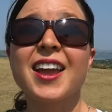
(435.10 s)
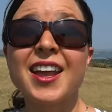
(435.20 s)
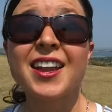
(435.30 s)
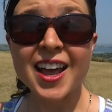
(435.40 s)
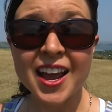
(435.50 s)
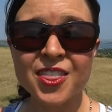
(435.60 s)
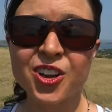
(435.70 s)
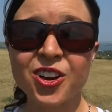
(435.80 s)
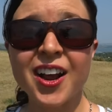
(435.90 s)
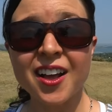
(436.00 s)
And at night
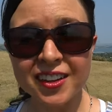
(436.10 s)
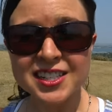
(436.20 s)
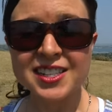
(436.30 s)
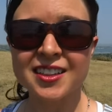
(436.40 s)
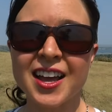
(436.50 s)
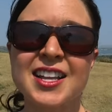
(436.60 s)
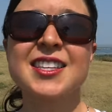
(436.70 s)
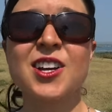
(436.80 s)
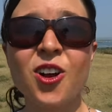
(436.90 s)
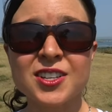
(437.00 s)
there are LED
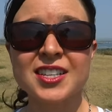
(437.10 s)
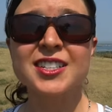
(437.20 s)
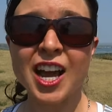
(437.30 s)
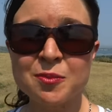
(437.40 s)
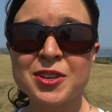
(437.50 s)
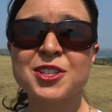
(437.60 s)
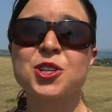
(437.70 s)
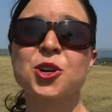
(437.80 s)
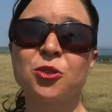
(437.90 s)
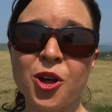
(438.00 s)
lights that cause the
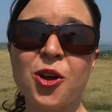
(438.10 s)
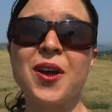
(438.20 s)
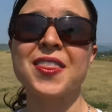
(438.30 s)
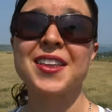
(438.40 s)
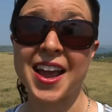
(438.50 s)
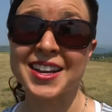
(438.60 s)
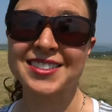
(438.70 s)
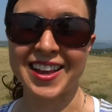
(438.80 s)
diamonds to glow in the night